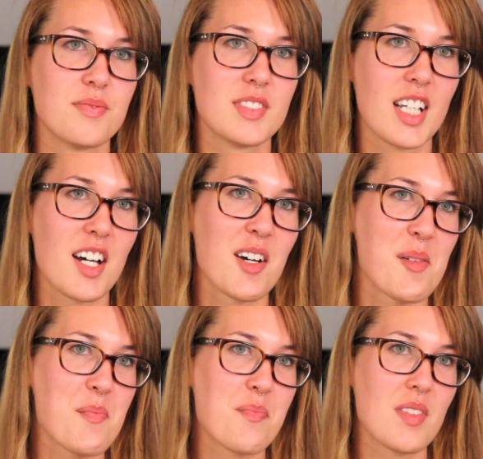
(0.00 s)
yeah,
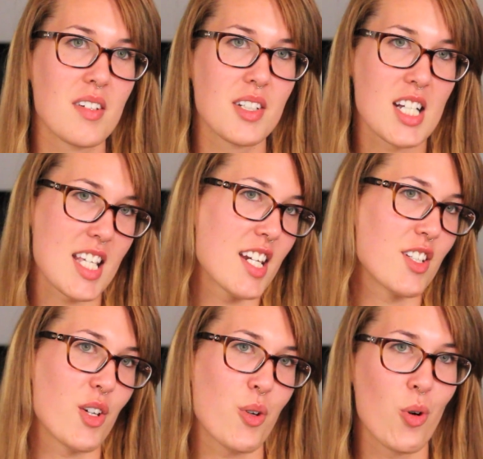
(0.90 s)
because I
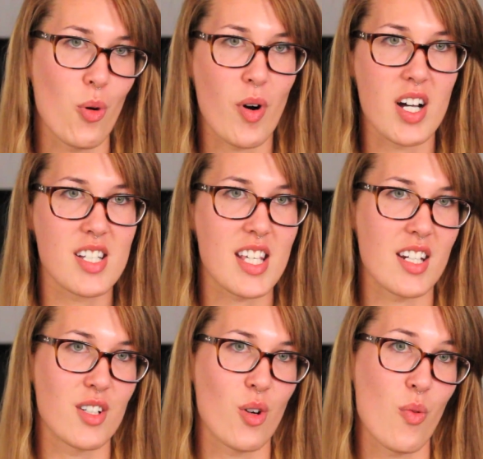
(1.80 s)
didn't know who it was. I
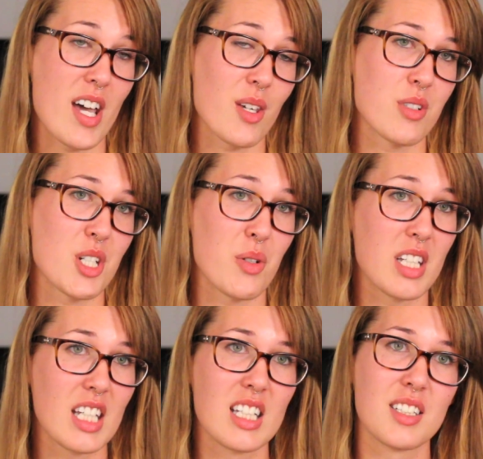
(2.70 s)
didn't know why they were
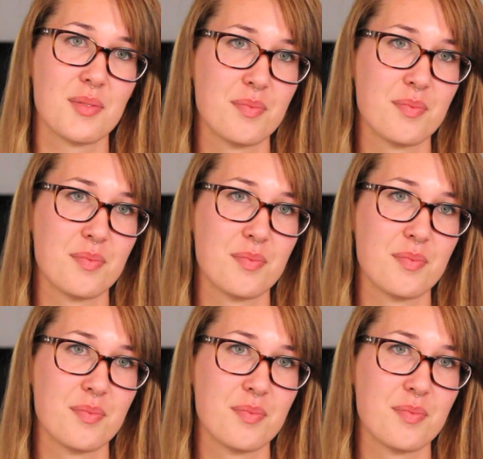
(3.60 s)
doing it.